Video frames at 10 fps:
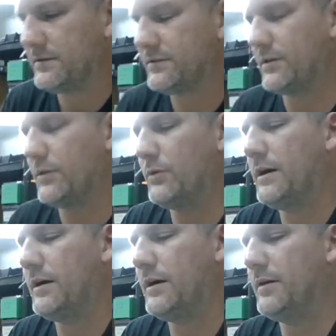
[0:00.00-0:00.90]
So
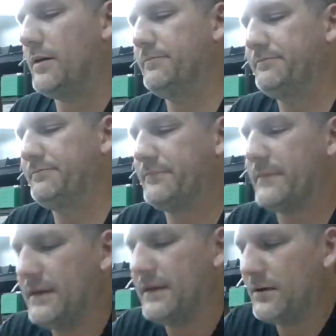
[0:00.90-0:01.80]
um,
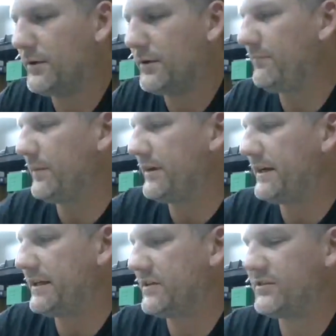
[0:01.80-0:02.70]
when I flipped it into the
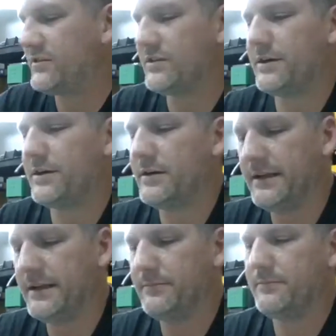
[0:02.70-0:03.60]
center, it
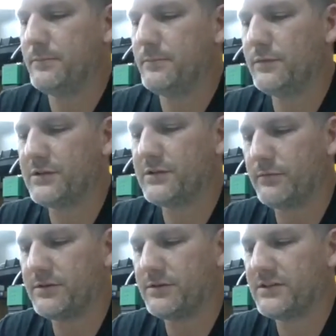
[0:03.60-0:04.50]
moved the servo to
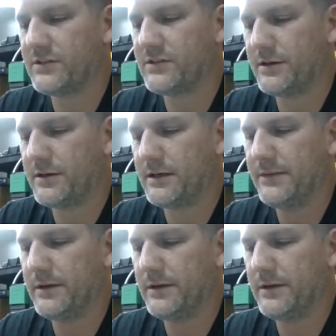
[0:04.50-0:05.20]
the center, and then when I